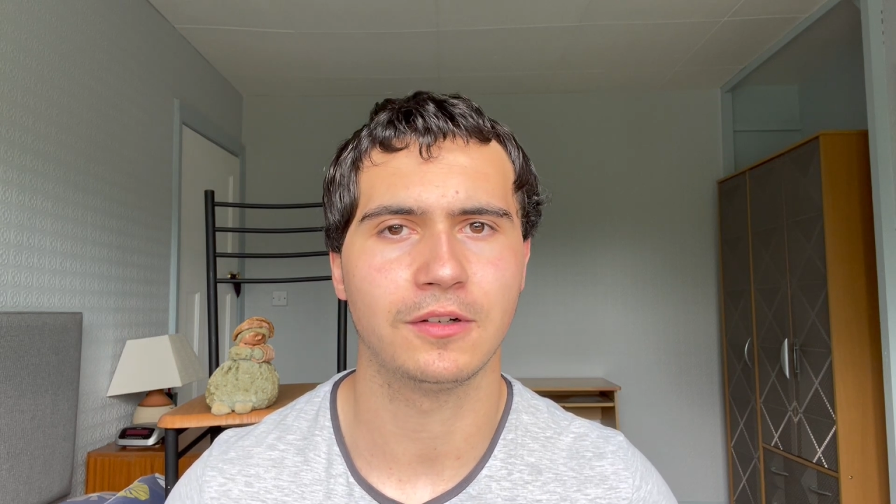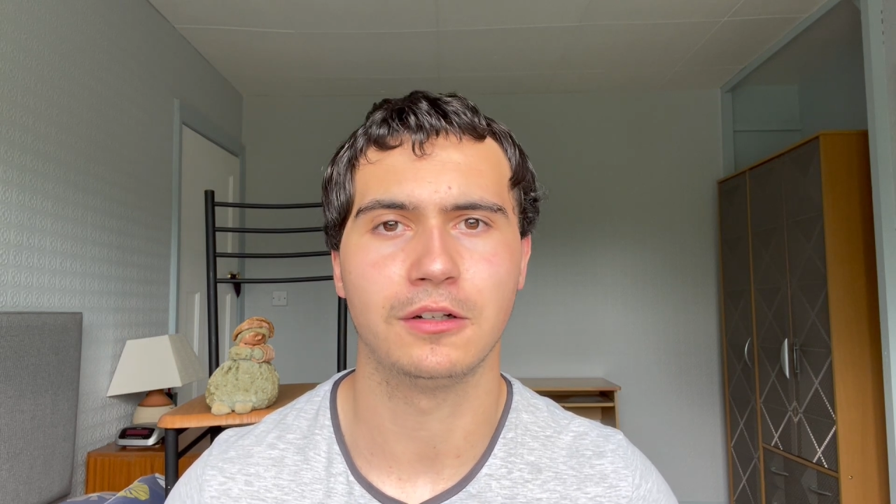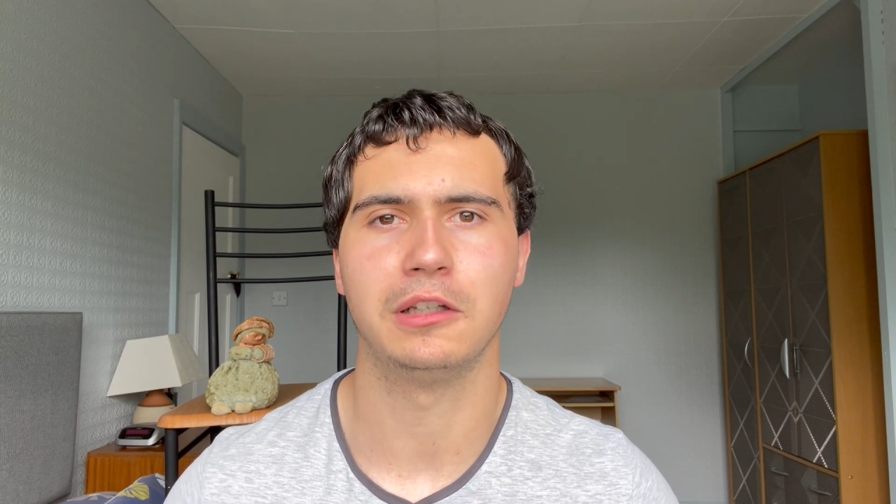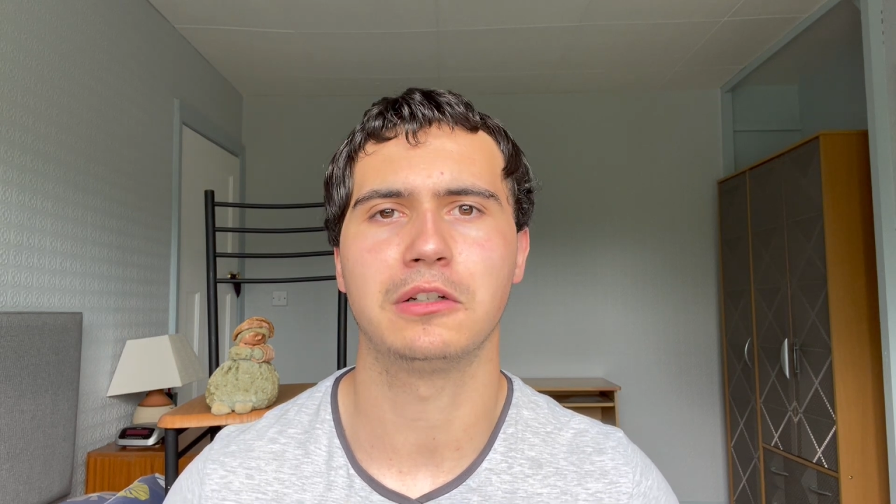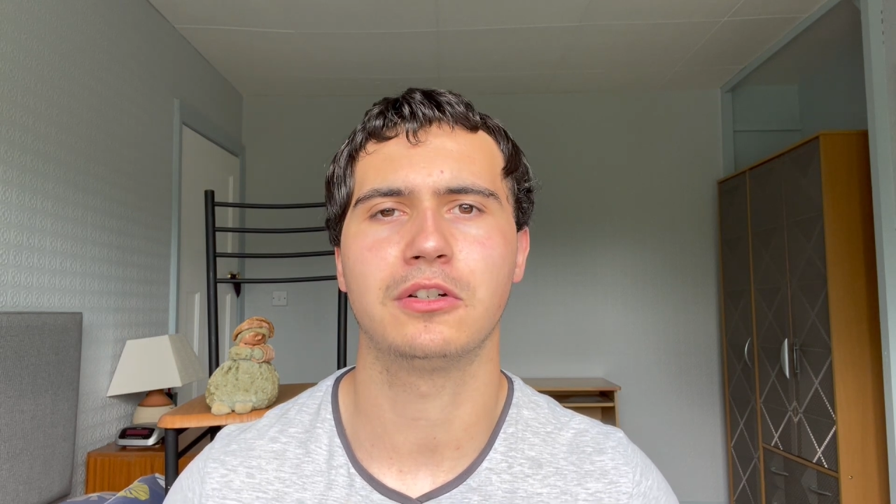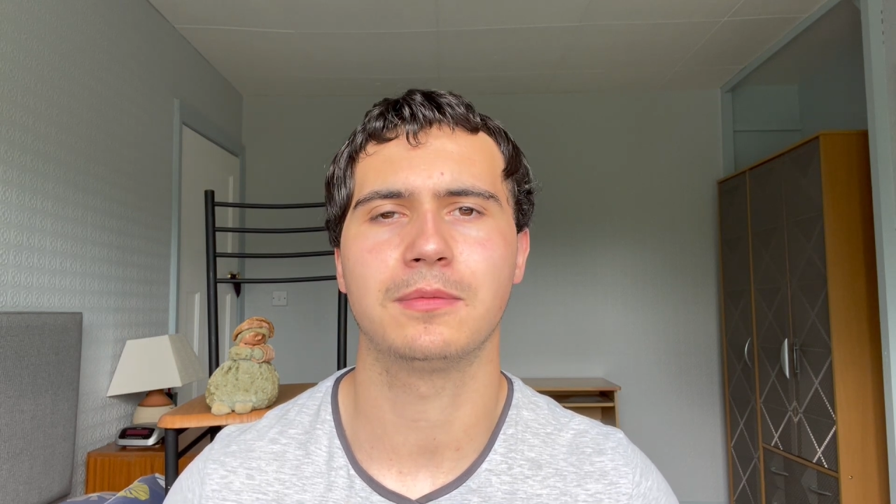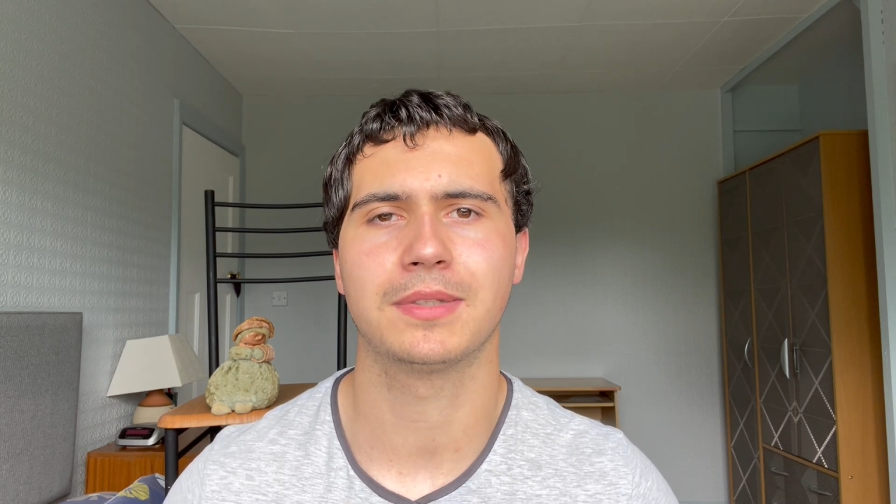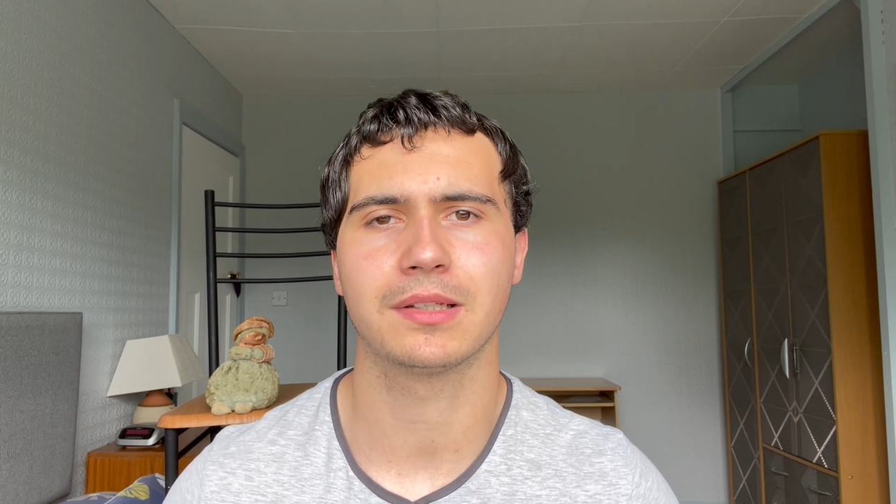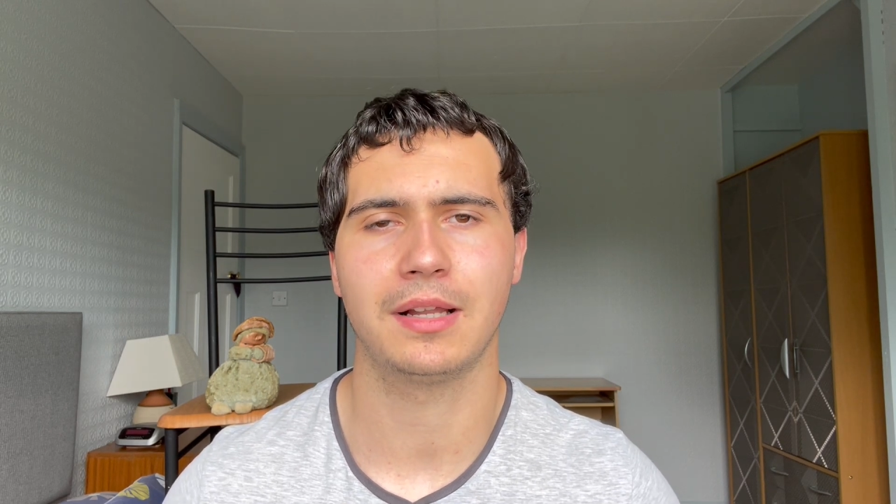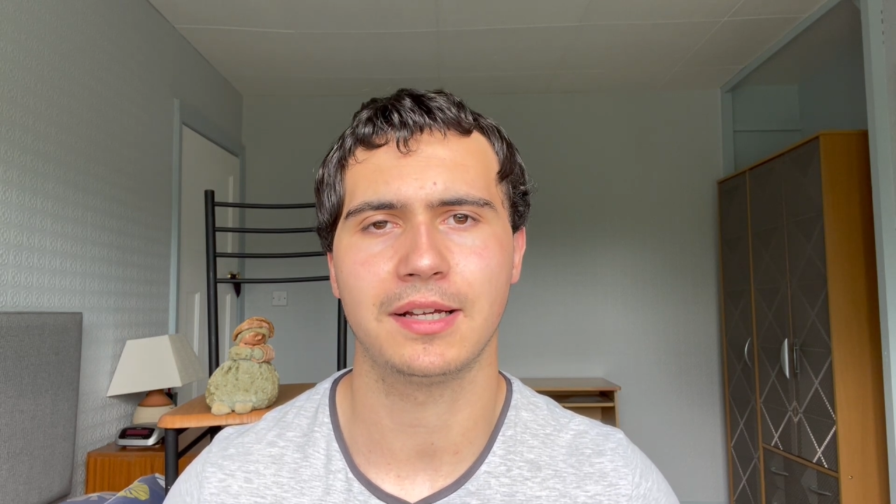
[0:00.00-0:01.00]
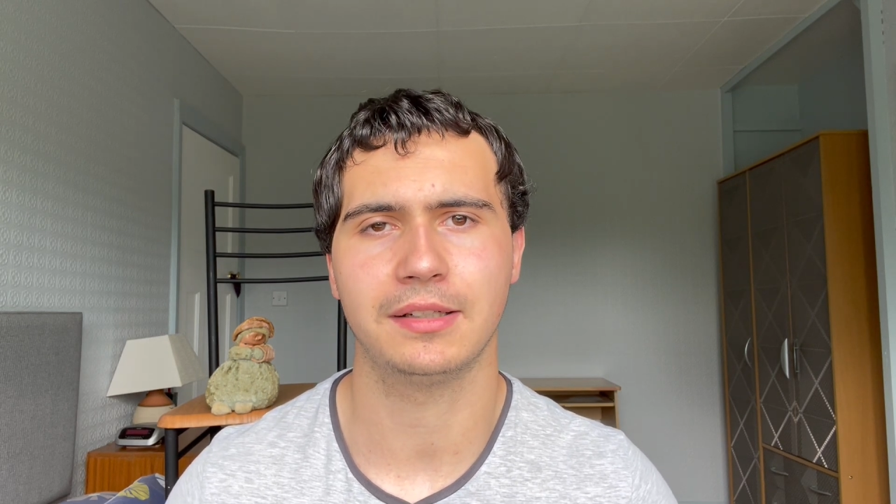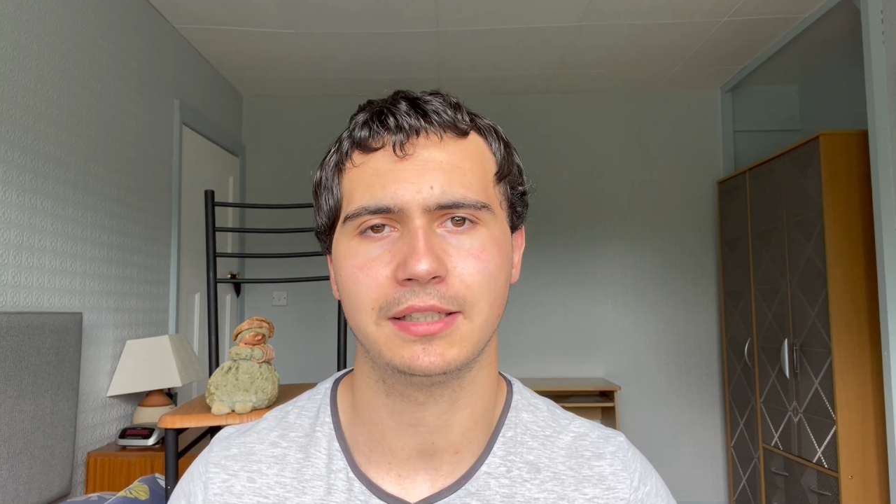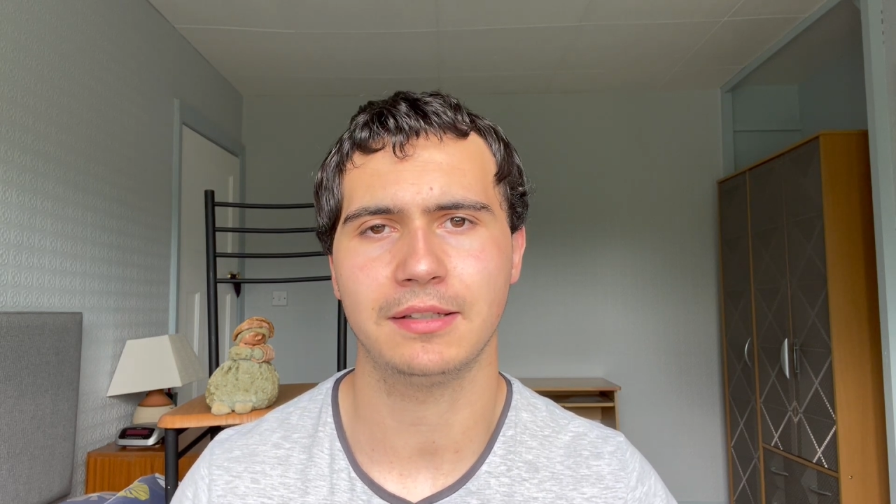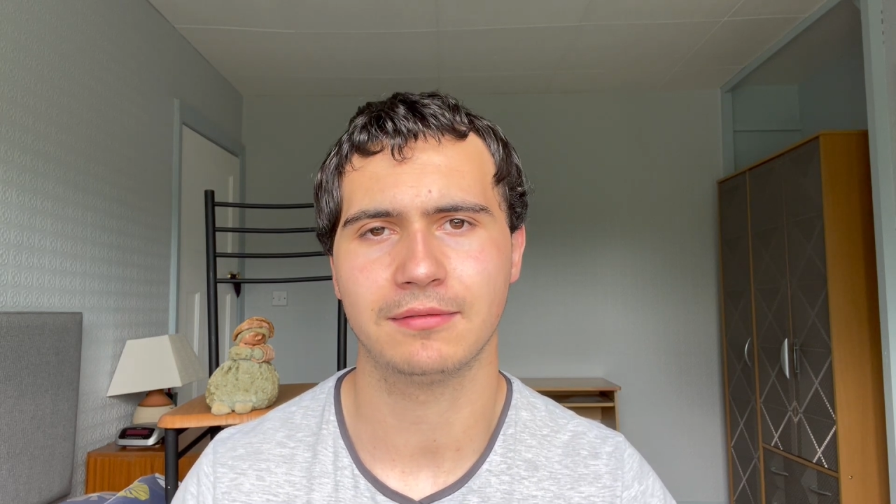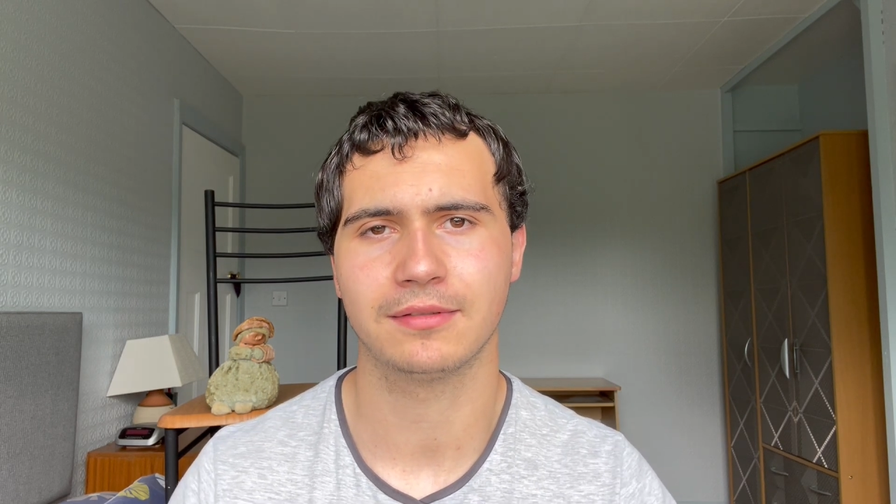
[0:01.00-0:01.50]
look up slightly,